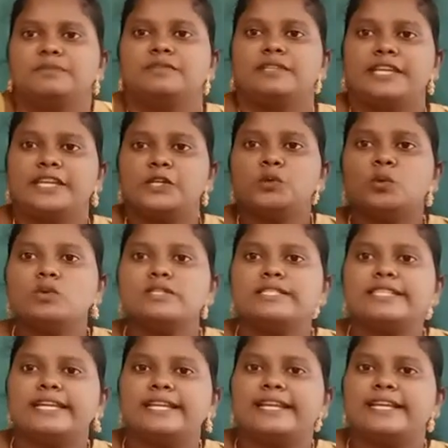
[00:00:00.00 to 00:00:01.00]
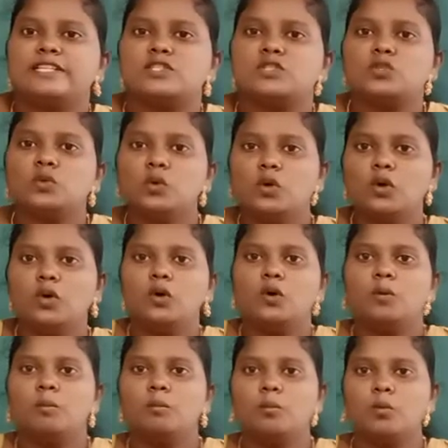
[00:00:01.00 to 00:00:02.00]
They use their legs to
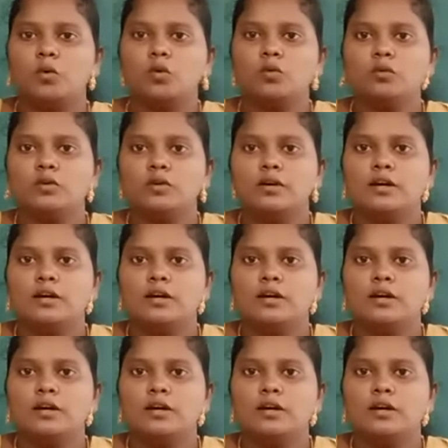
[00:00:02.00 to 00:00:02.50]
move.